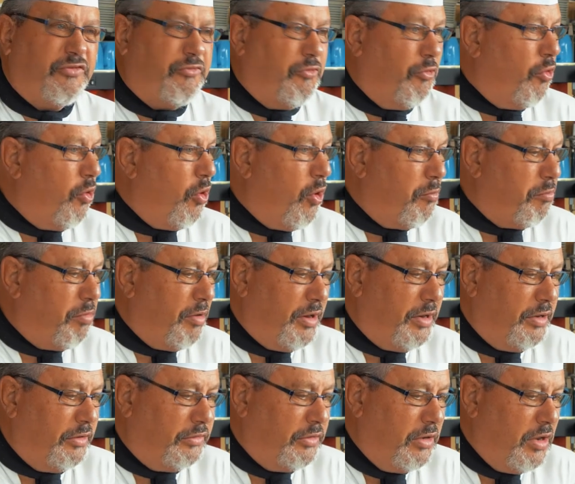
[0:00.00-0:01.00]

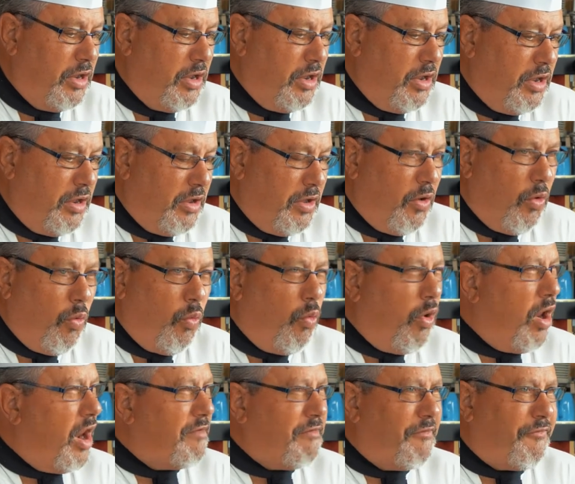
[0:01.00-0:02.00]
strawberries.
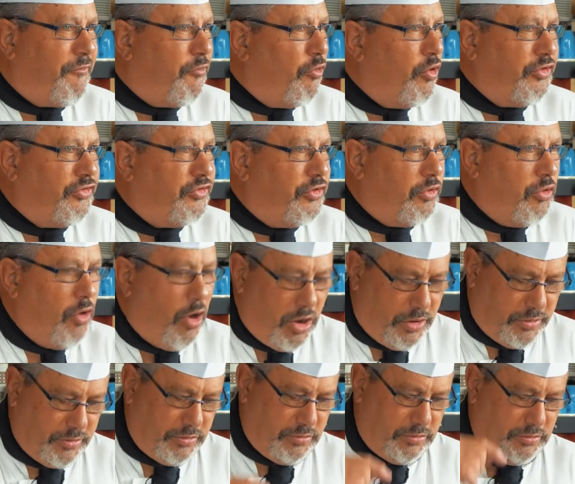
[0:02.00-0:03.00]
Whatever fruit you
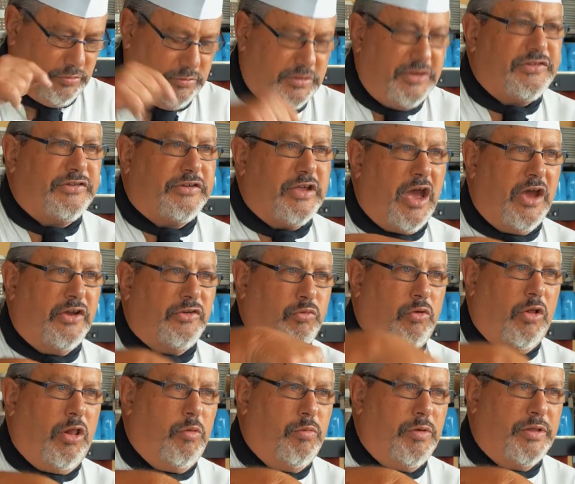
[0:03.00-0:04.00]
got, this goes
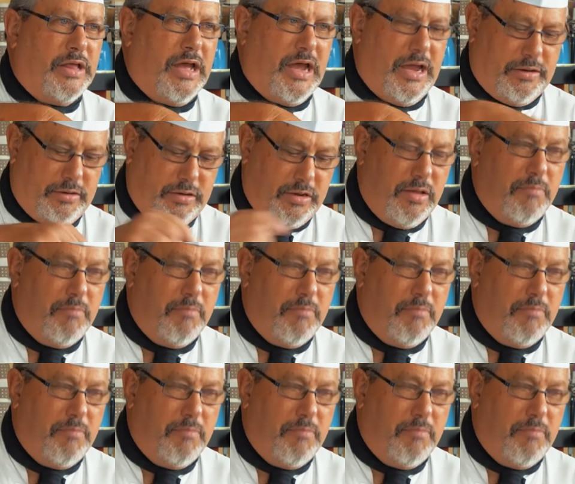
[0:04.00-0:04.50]
well with that.